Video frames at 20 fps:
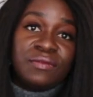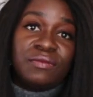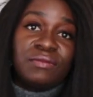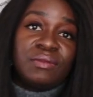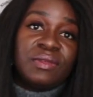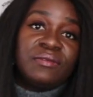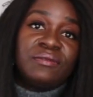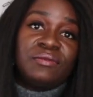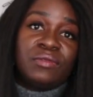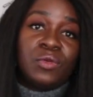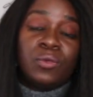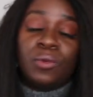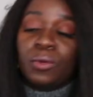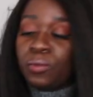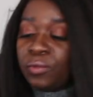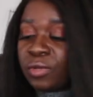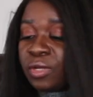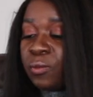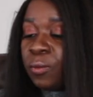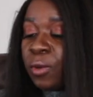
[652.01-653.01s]
if you were
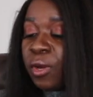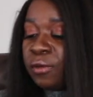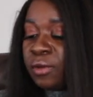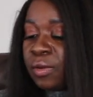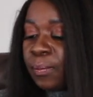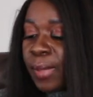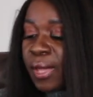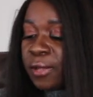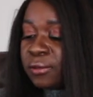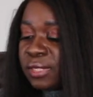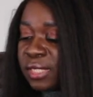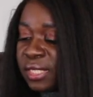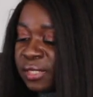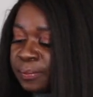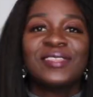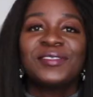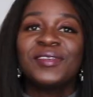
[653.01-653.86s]
really worried about it.